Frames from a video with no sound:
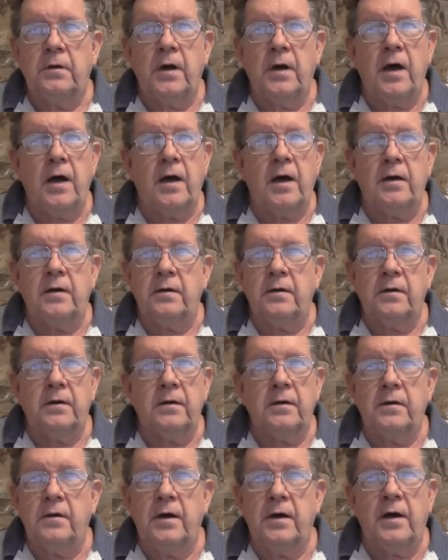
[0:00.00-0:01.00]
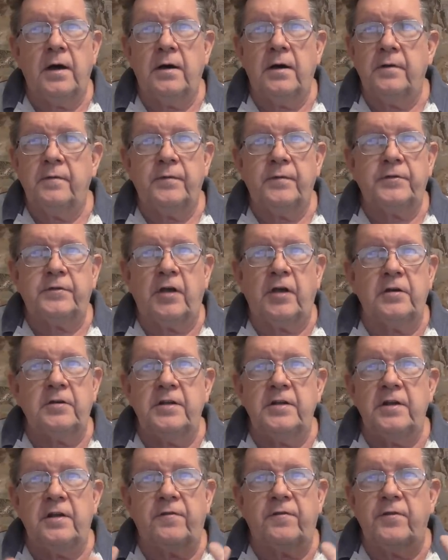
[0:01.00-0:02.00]

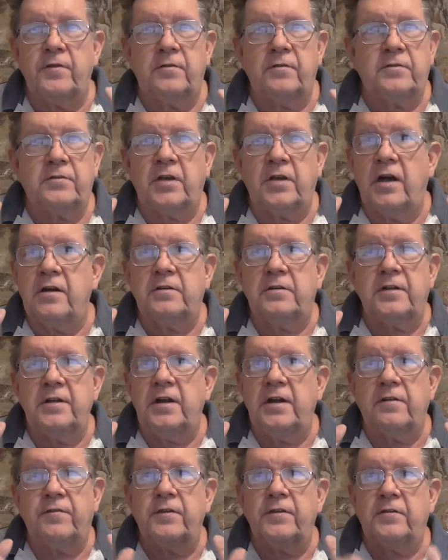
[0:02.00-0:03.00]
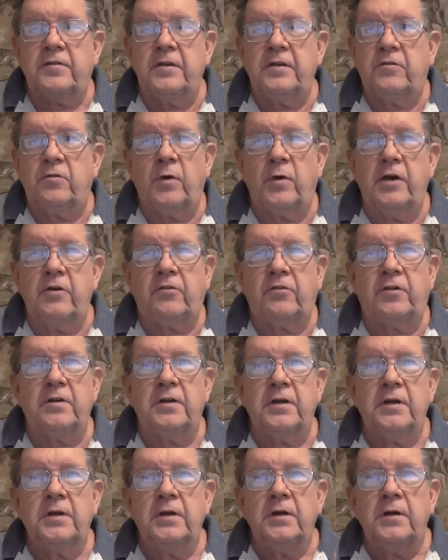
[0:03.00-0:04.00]
totally different
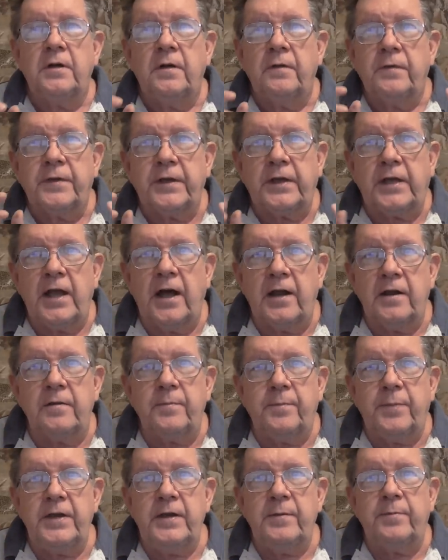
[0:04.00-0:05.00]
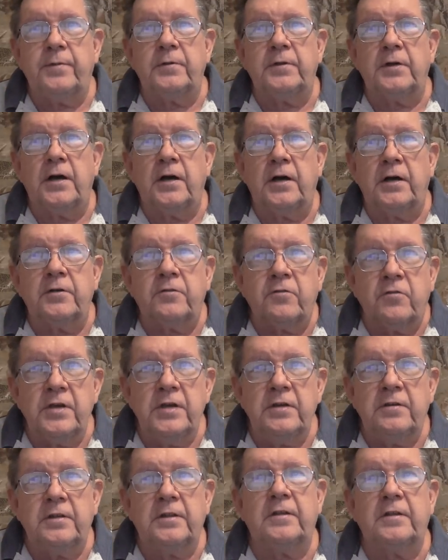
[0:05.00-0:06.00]
situation. The coloured people are
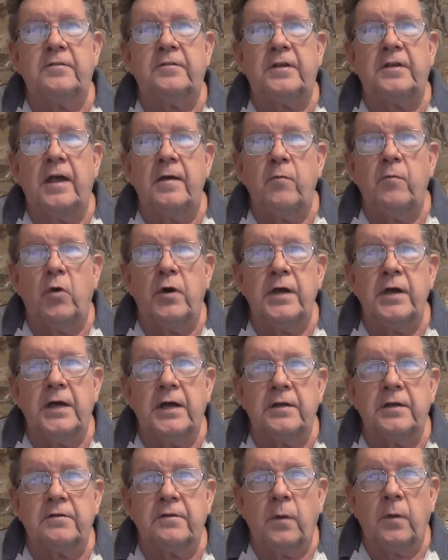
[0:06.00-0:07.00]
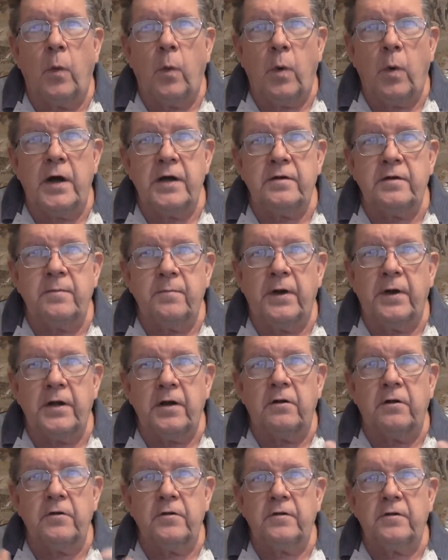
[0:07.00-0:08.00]
treated the same way as the white
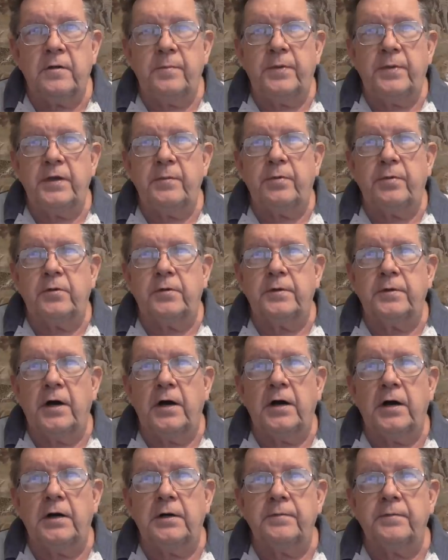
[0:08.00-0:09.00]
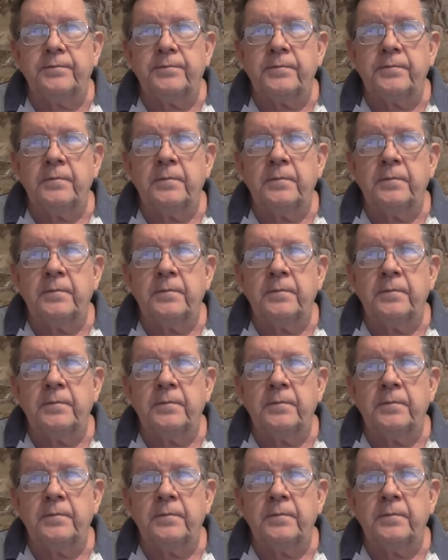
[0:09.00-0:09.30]
minority people are.